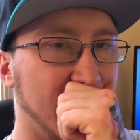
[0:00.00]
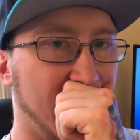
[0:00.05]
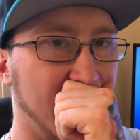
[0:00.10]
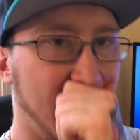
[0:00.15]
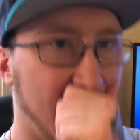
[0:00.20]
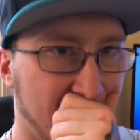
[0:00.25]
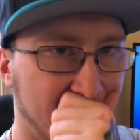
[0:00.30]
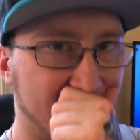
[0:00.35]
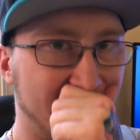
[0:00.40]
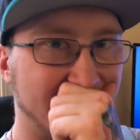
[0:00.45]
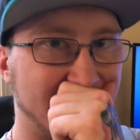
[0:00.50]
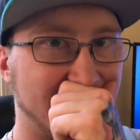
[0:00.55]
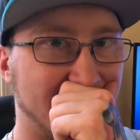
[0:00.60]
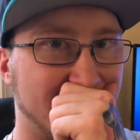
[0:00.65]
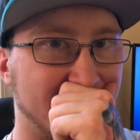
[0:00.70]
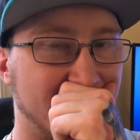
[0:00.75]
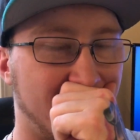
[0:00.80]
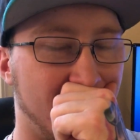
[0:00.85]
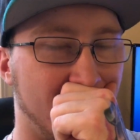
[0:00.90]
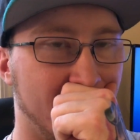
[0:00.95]
Oh, this is
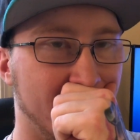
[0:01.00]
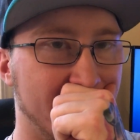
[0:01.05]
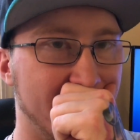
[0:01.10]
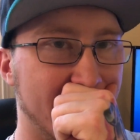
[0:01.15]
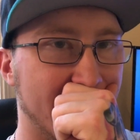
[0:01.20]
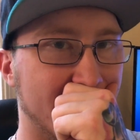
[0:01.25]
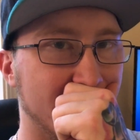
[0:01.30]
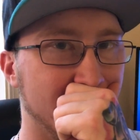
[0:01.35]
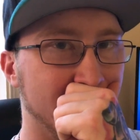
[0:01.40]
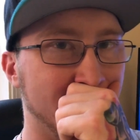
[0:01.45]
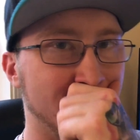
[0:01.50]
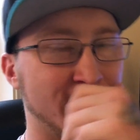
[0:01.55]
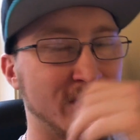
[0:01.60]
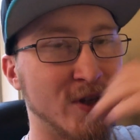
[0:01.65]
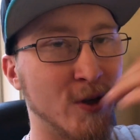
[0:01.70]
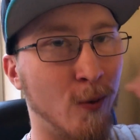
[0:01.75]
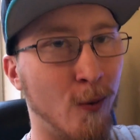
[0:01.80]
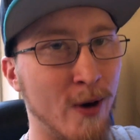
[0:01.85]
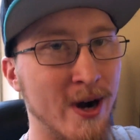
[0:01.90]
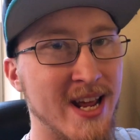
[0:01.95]
surreal.
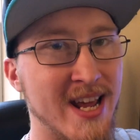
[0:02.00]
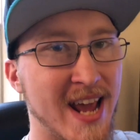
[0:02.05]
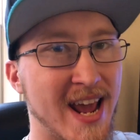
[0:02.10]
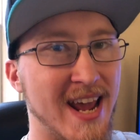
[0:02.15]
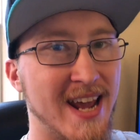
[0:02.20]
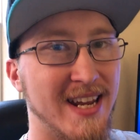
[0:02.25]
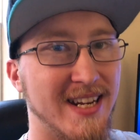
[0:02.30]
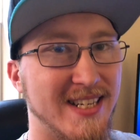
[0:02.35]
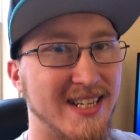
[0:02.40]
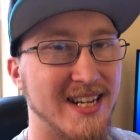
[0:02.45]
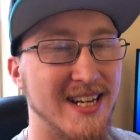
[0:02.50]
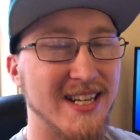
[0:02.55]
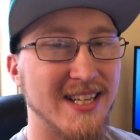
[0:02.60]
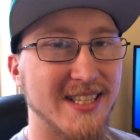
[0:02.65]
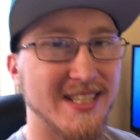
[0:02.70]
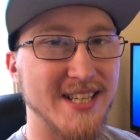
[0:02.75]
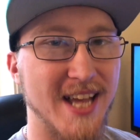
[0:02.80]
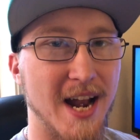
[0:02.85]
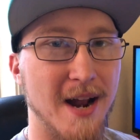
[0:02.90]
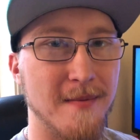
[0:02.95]

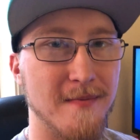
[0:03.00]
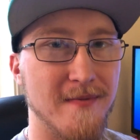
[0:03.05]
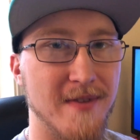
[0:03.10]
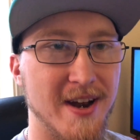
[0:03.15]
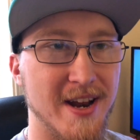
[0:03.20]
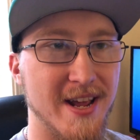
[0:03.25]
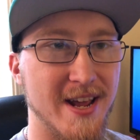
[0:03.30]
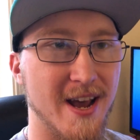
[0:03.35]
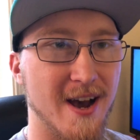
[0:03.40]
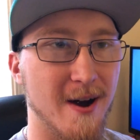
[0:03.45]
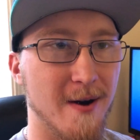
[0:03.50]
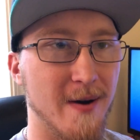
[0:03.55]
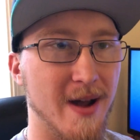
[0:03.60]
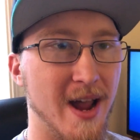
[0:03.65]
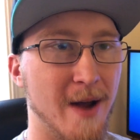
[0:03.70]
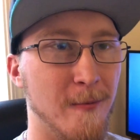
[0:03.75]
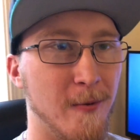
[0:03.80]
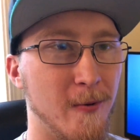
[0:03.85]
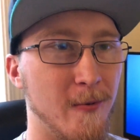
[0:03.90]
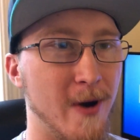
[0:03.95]
2018 setup video,
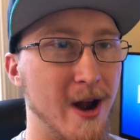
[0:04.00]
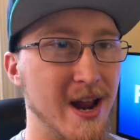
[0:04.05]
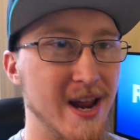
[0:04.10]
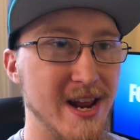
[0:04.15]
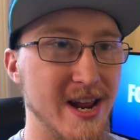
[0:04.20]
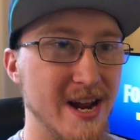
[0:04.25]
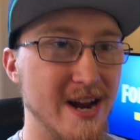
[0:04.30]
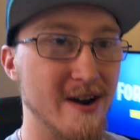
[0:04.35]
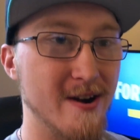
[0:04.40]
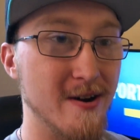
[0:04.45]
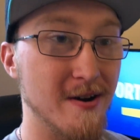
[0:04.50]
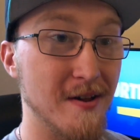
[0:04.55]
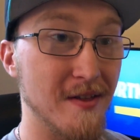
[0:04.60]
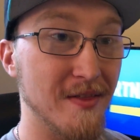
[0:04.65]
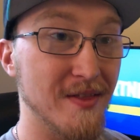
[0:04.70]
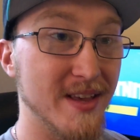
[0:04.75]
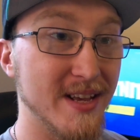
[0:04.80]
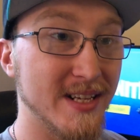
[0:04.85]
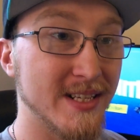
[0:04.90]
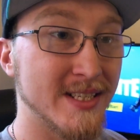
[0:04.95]
and we're right here.
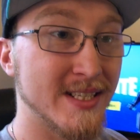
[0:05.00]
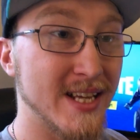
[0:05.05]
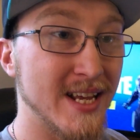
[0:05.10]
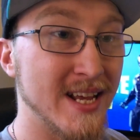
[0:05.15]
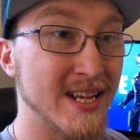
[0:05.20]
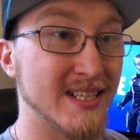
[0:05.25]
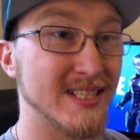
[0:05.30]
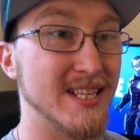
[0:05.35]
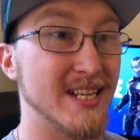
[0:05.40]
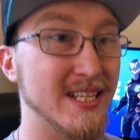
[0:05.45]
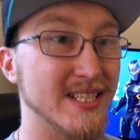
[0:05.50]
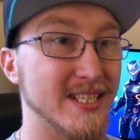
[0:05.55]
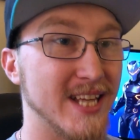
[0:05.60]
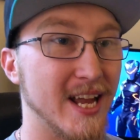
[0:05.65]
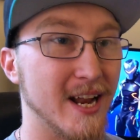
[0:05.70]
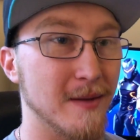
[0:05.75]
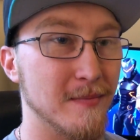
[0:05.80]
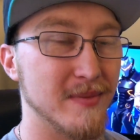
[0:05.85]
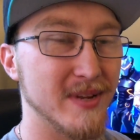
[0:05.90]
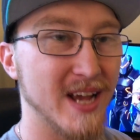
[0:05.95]
This is the
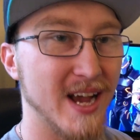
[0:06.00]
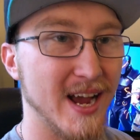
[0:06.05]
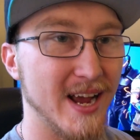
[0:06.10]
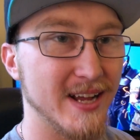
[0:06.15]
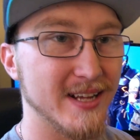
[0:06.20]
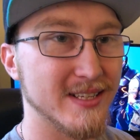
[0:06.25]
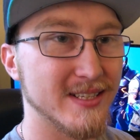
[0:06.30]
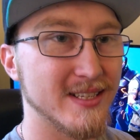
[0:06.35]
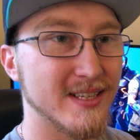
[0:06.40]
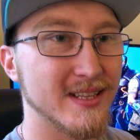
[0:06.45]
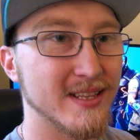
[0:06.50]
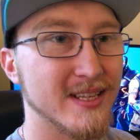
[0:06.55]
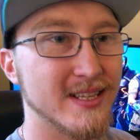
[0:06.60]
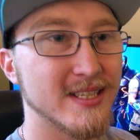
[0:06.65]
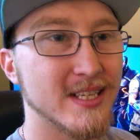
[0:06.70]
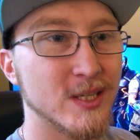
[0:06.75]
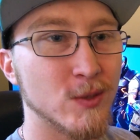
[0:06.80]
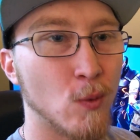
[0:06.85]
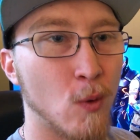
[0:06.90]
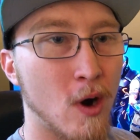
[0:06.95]
setup, guys.
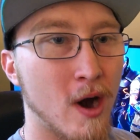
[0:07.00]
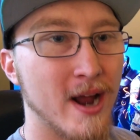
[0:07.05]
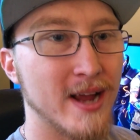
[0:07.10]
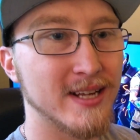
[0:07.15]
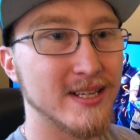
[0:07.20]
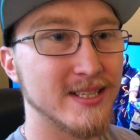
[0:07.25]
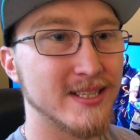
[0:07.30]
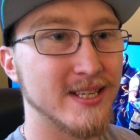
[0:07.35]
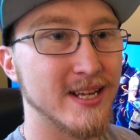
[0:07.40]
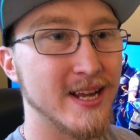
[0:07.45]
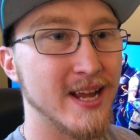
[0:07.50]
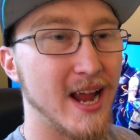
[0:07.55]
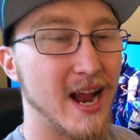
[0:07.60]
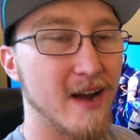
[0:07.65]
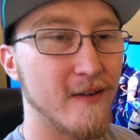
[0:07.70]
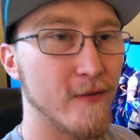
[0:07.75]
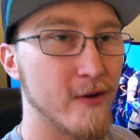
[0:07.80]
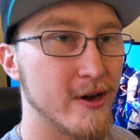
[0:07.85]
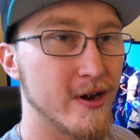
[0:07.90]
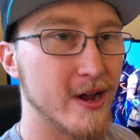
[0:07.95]
This is where I sit
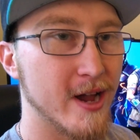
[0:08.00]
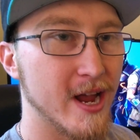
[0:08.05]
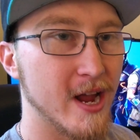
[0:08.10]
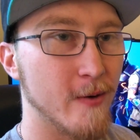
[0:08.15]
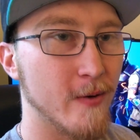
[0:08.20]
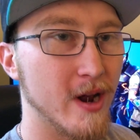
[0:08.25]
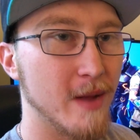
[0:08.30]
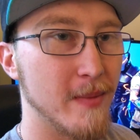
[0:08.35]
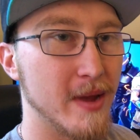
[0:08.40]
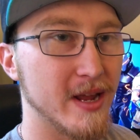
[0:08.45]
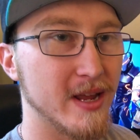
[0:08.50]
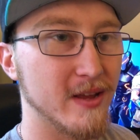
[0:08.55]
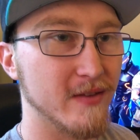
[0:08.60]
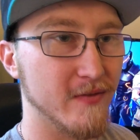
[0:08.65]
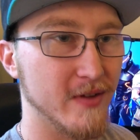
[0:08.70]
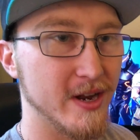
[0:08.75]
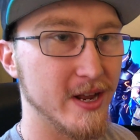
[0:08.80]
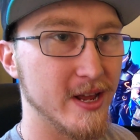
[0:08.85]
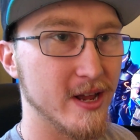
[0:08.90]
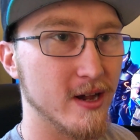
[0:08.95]
every night when I'm
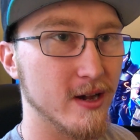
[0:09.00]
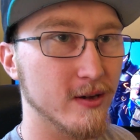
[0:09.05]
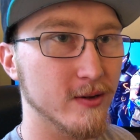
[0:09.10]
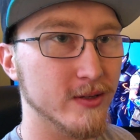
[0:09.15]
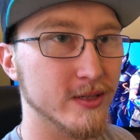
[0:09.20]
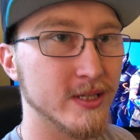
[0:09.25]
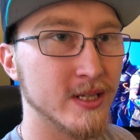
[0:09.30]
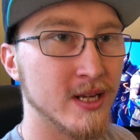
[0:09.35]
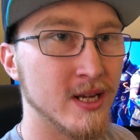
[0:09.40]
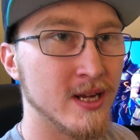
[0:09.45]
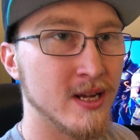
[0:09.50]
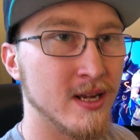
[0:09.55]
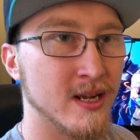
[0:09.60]
making videos,